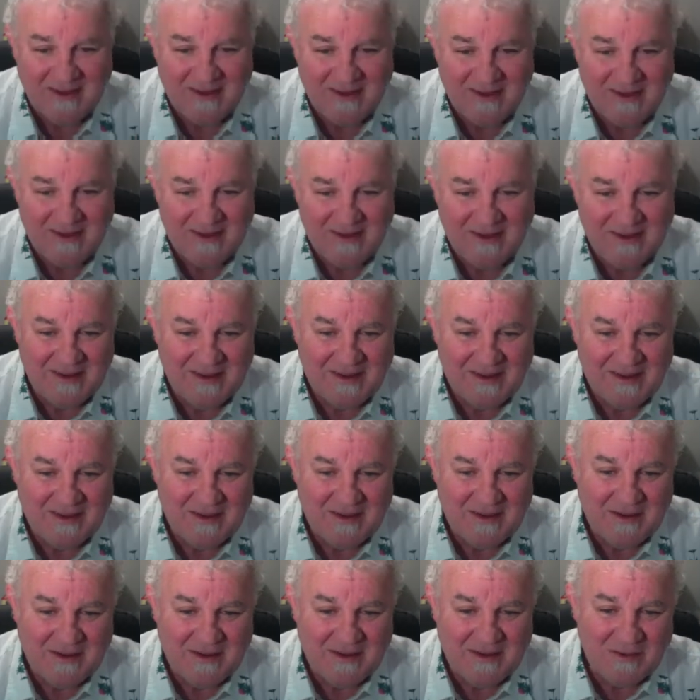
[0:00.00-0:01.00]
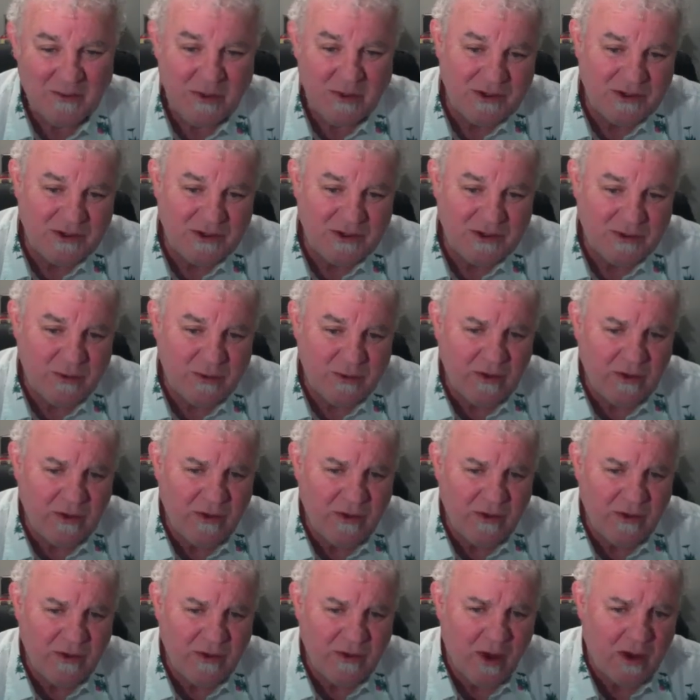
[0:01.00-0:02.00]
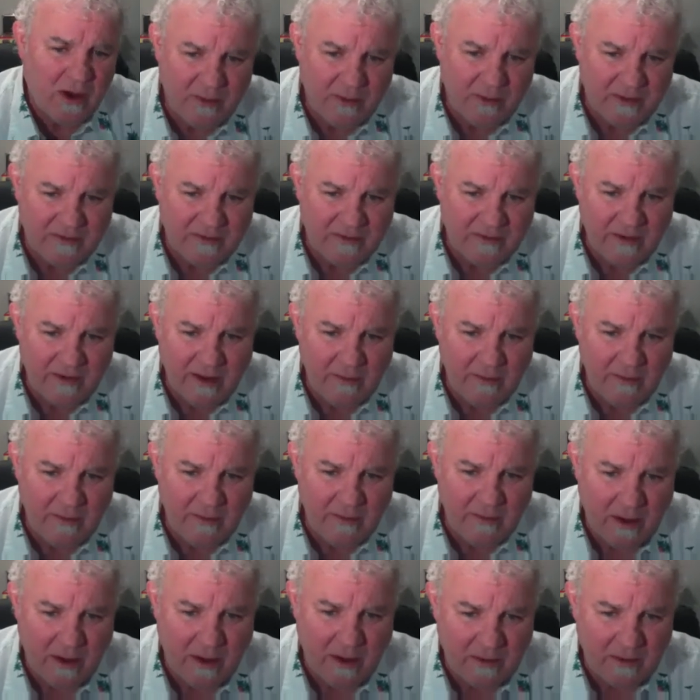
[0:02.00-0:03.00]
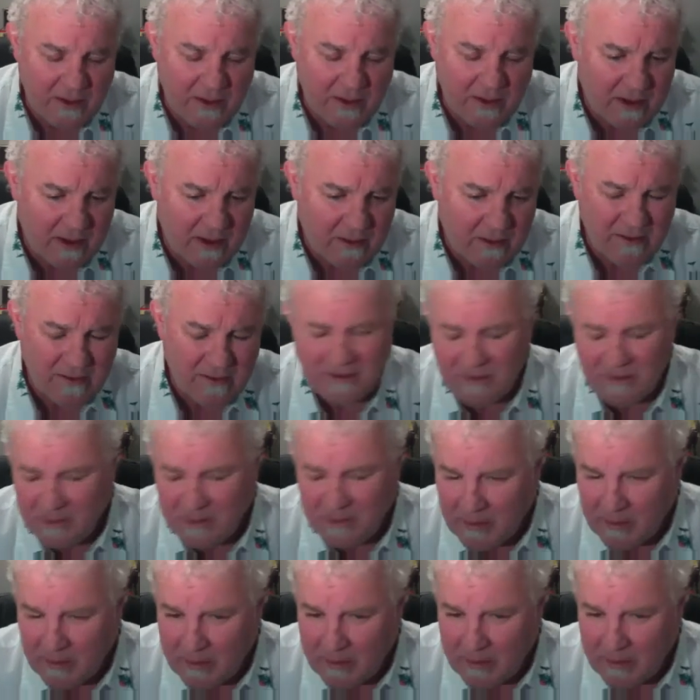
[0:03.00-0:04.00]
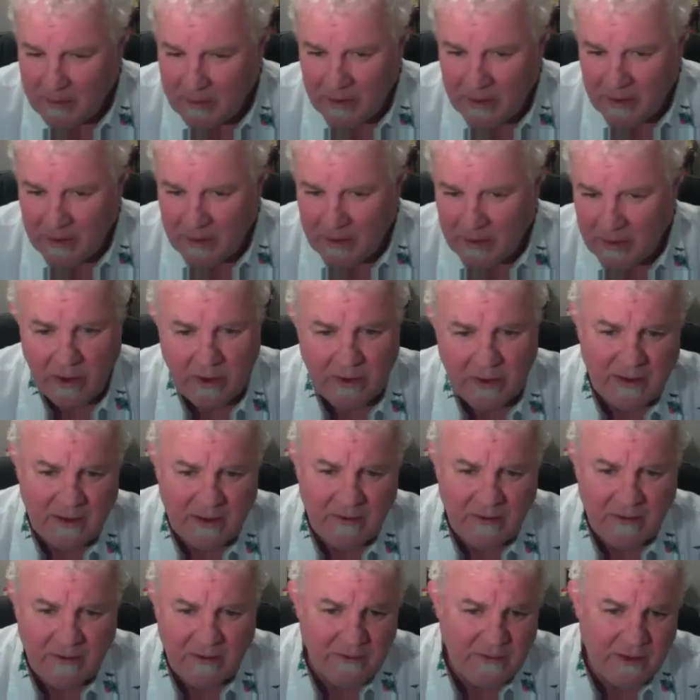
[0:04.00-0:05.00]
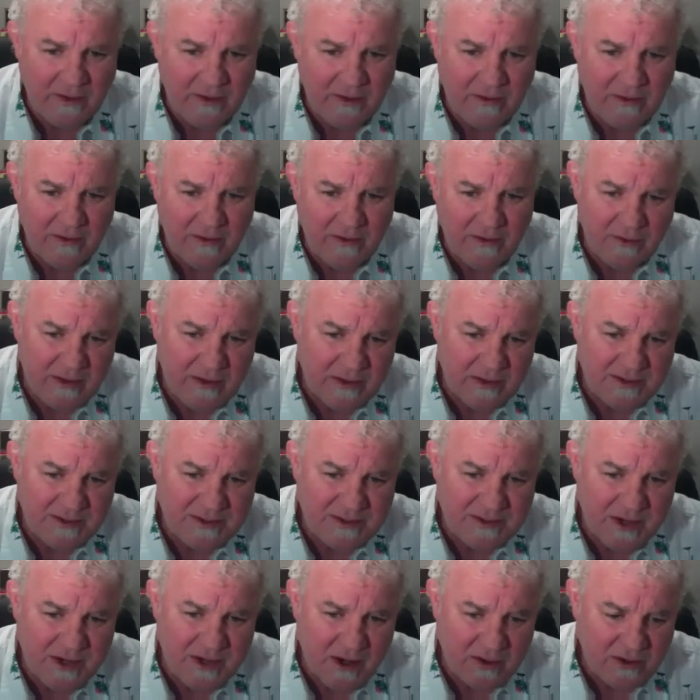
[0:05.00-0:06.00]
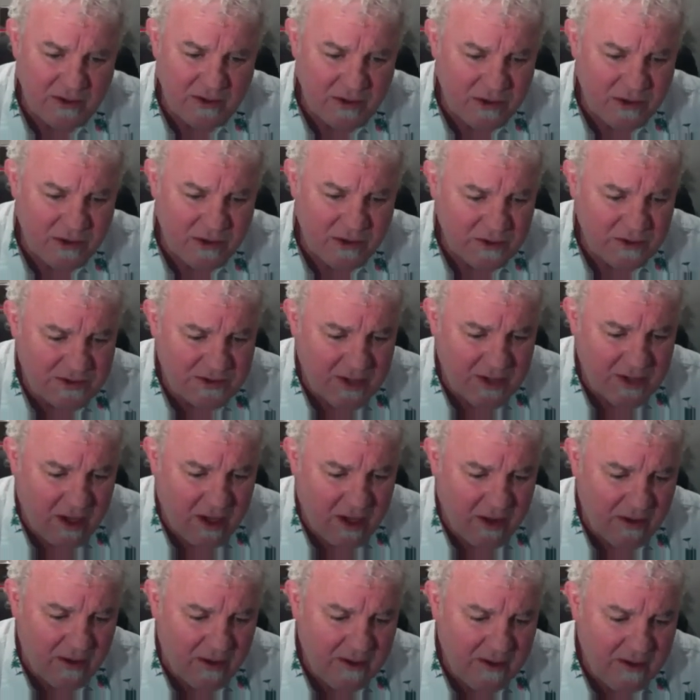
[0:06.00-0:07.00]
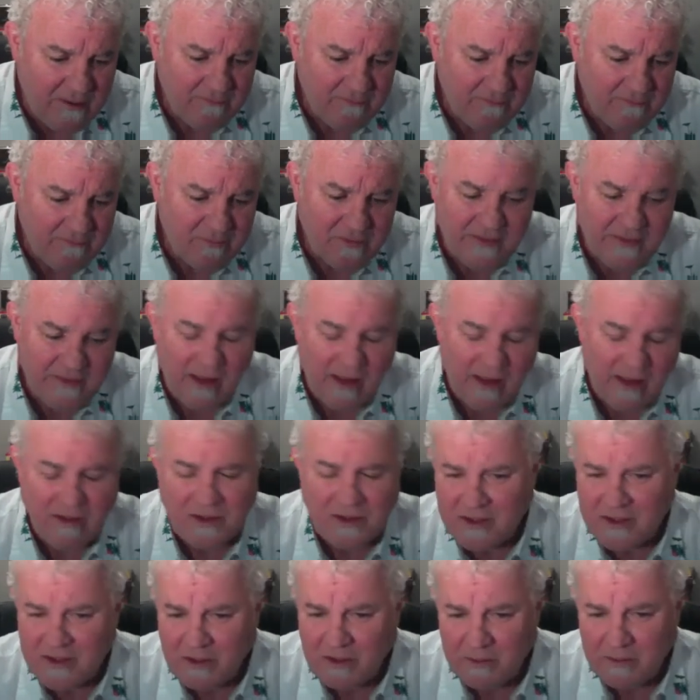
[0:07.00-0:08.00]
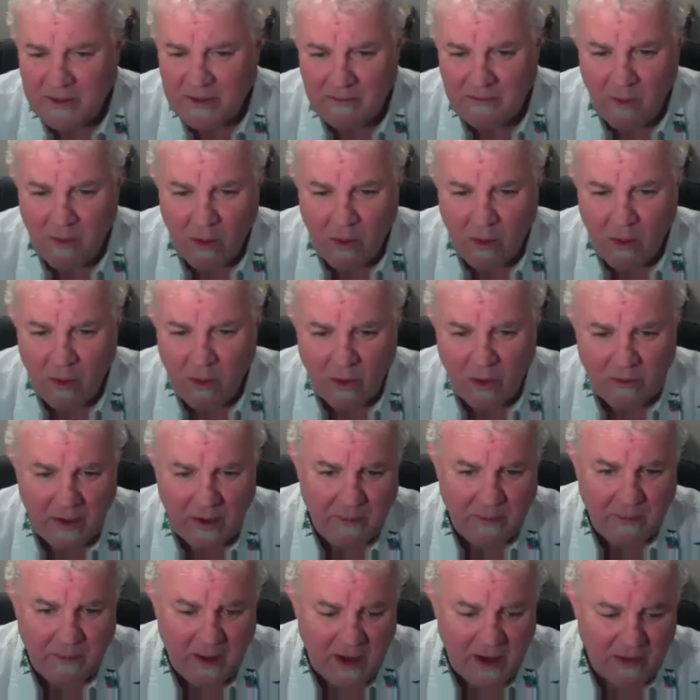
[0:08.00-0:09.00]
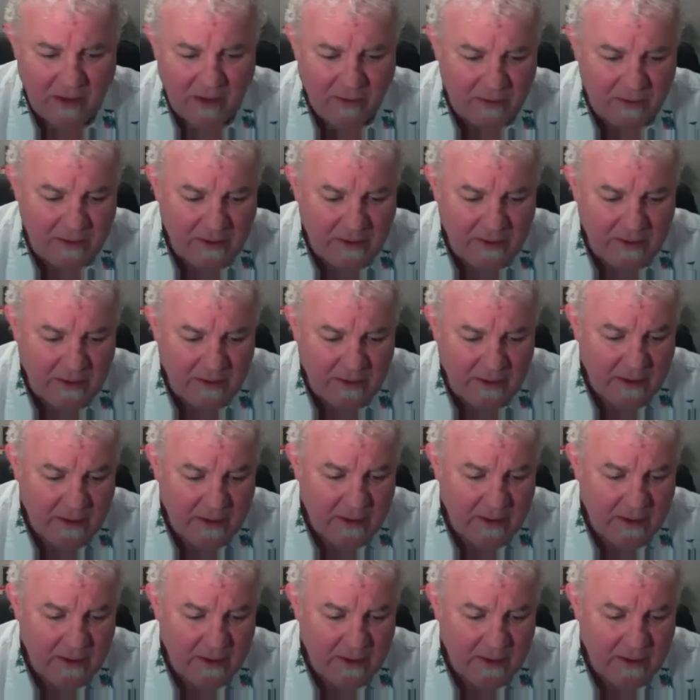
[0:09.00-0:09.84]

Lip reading: today about a little bit about your career, and if we can start, could you just tell us a little bit more about your background and career in law enforcement?